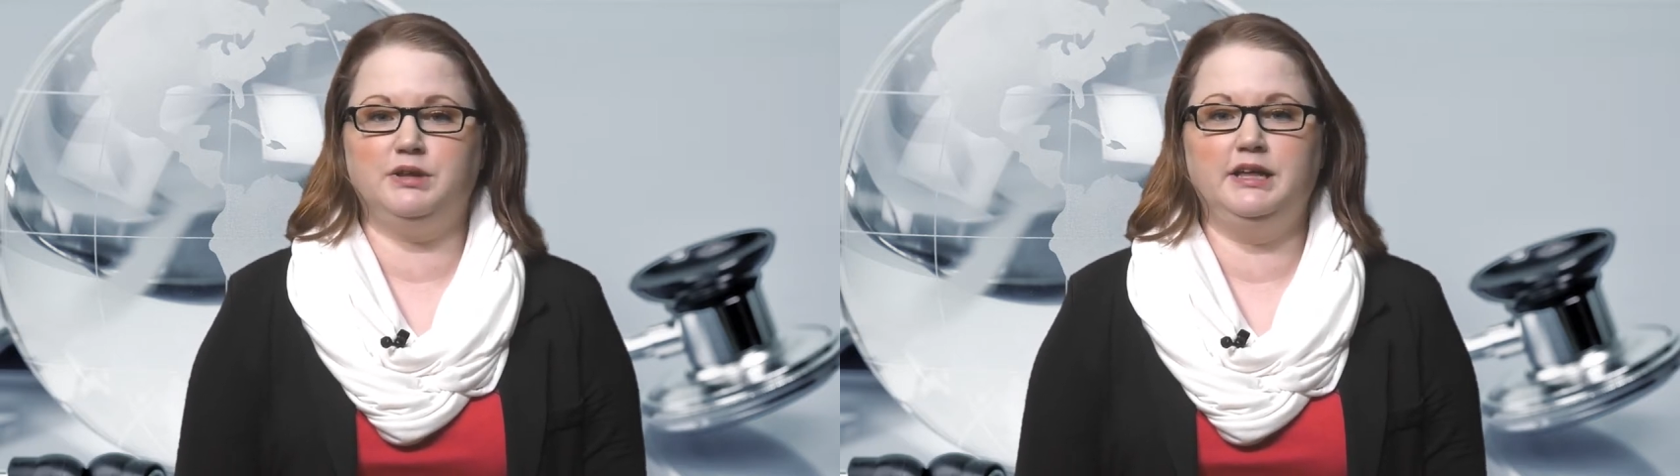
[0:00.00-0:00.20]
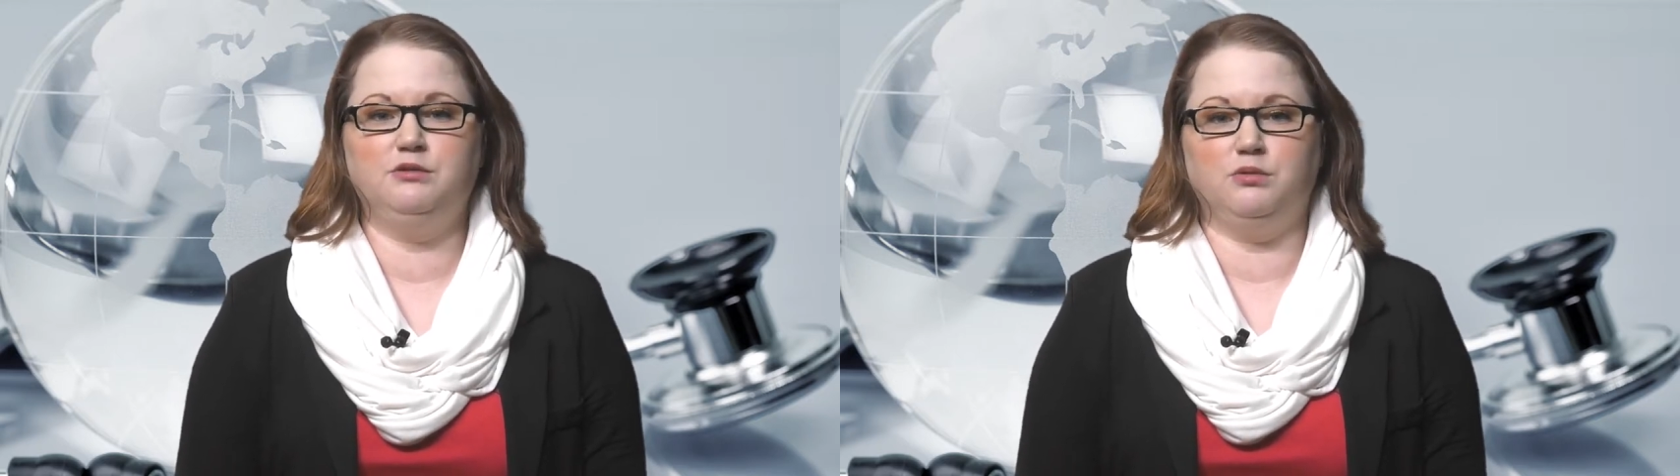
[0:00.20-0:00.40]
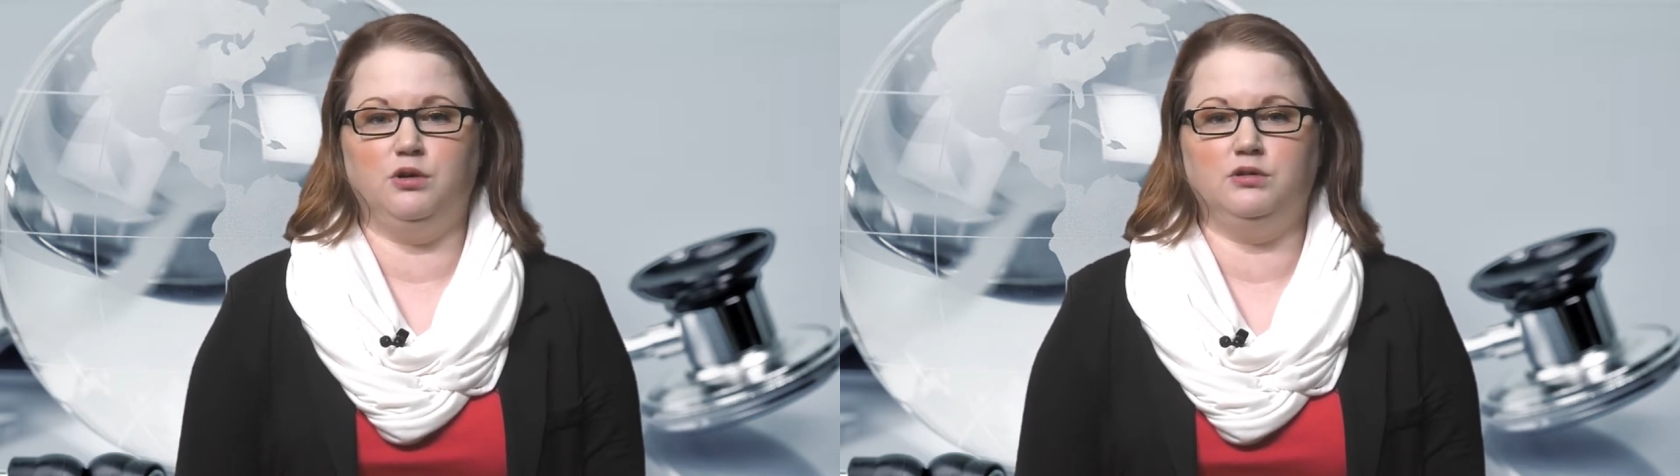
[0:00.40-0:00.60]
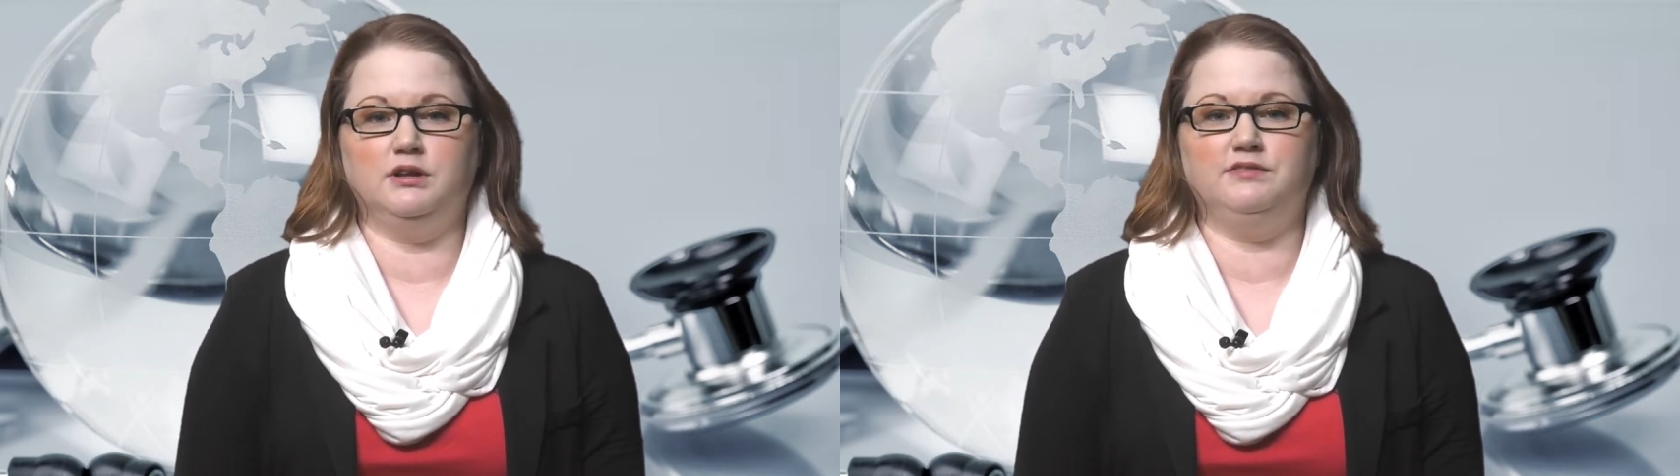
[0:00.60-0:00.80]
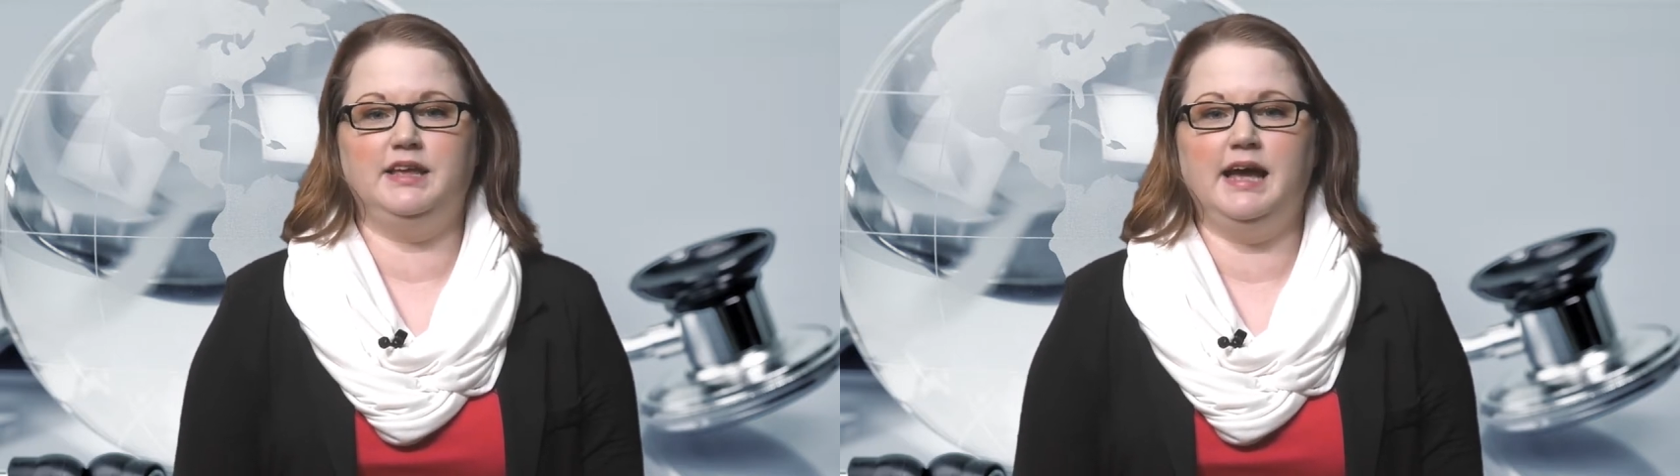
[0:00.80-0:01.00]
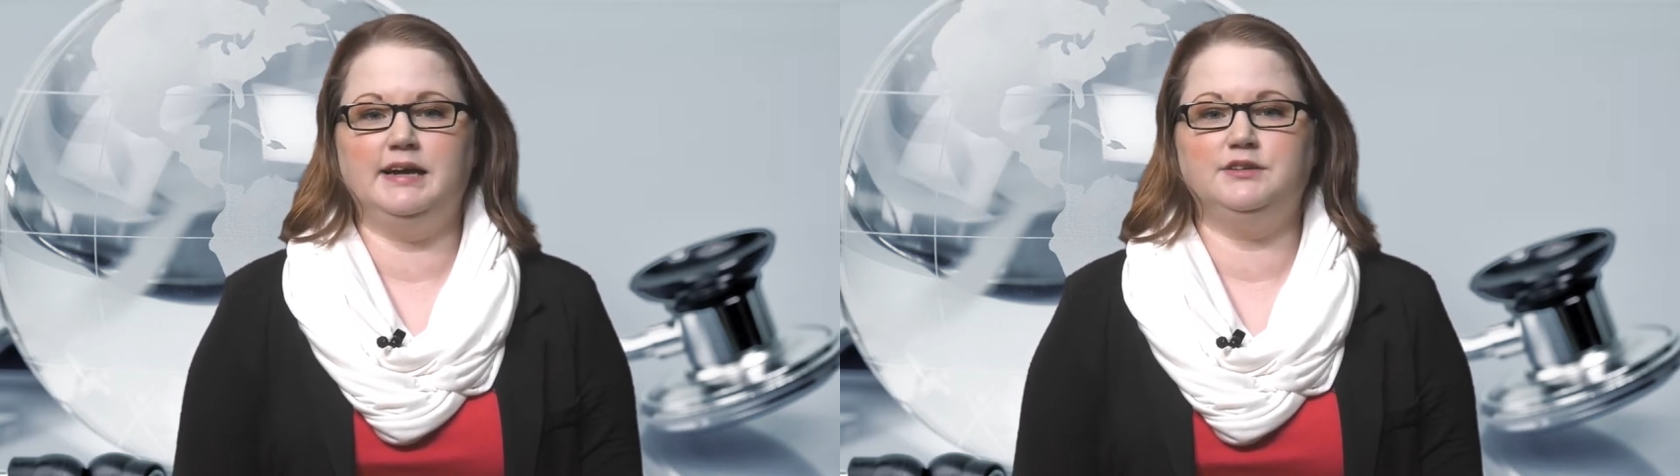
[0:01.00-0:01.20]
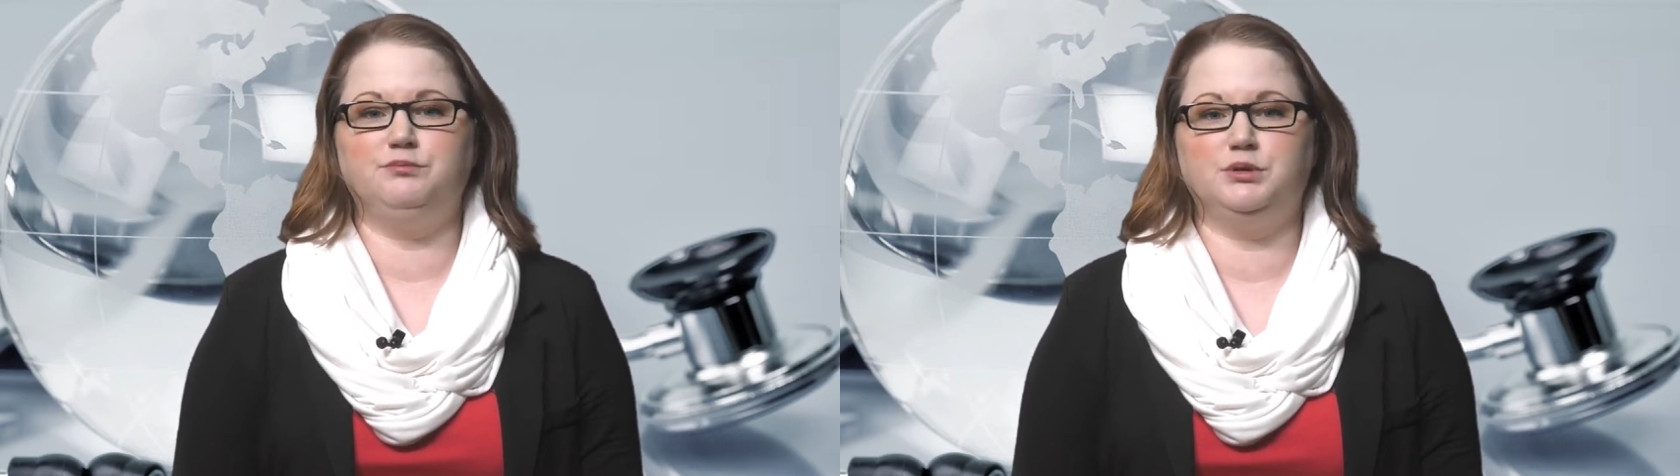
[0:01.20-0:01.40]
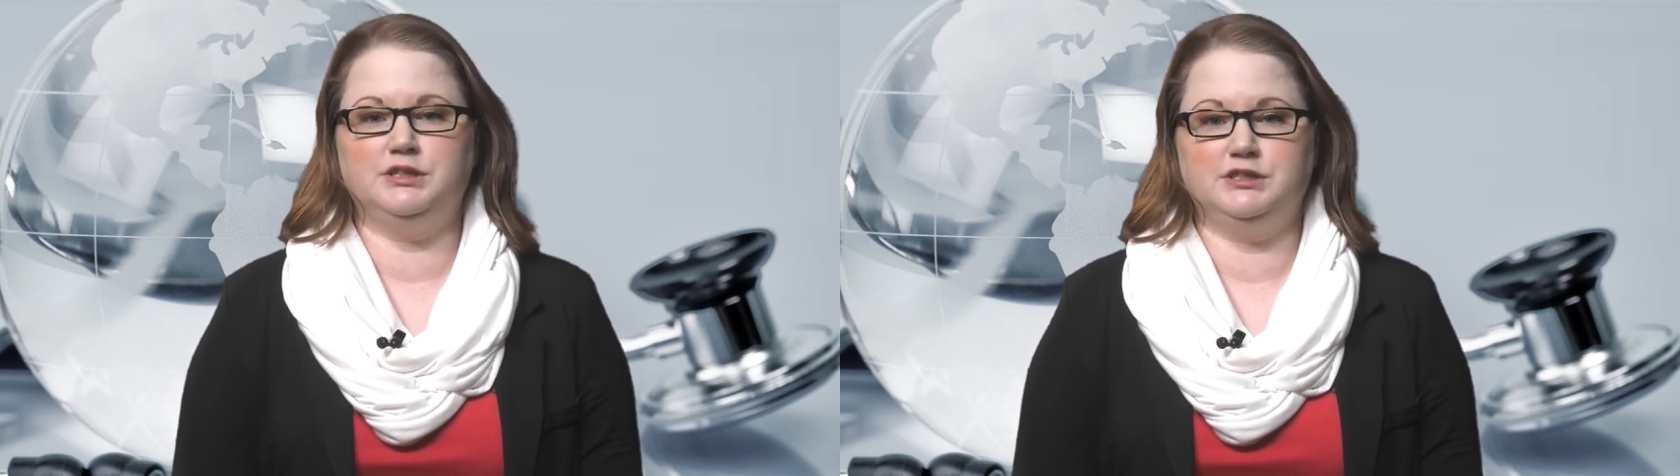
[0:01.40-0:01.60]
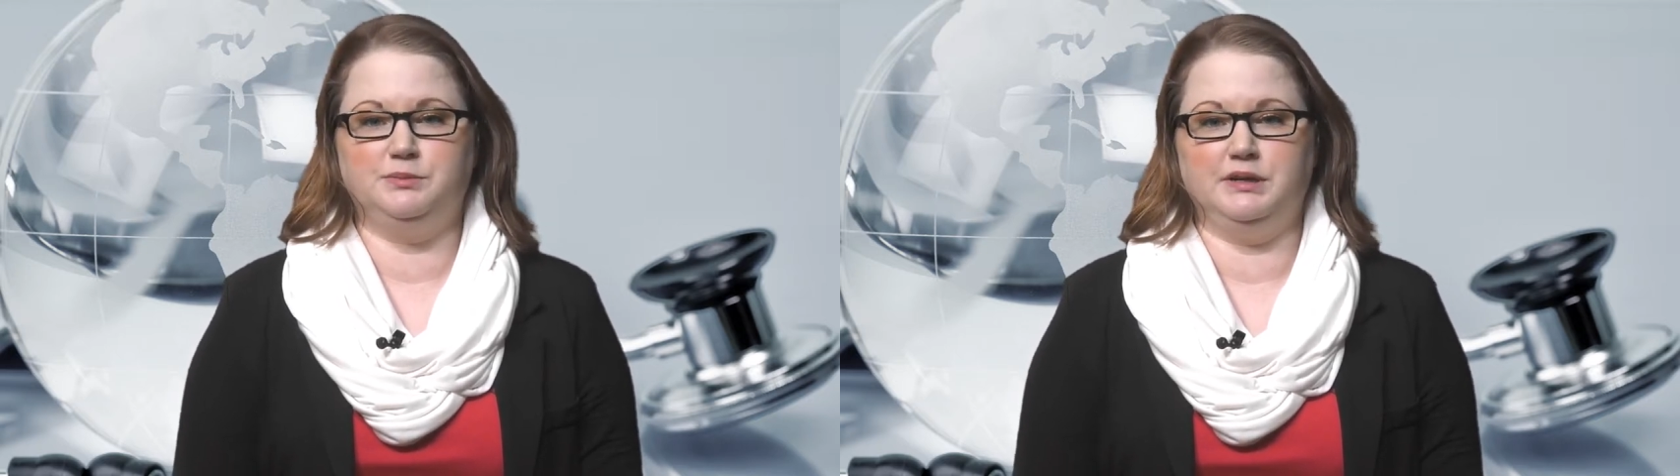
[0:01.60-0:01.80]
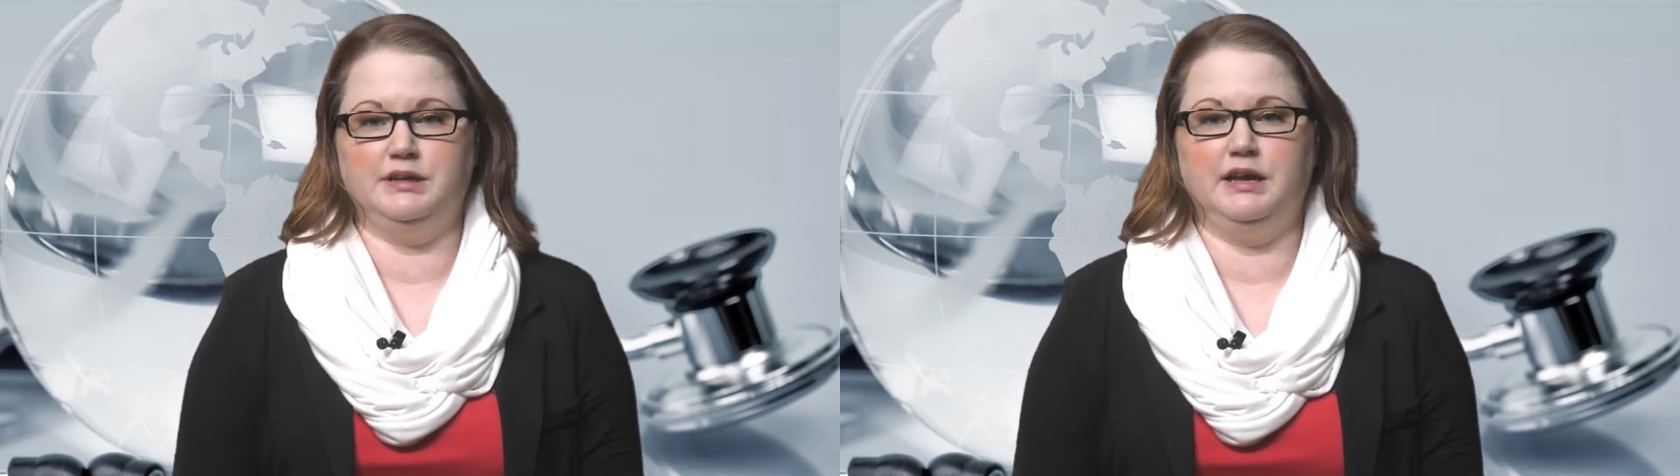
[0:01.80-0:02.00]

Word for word: play the role of the active participant